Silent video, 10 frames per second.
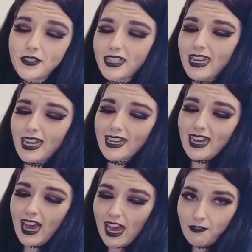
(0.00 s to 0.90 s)
you can add
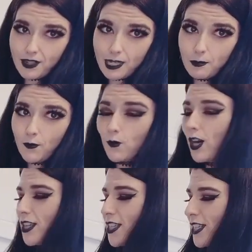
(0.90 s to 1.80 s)
half a cup of
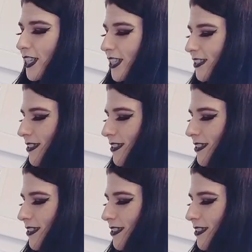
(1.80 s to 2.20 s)
water,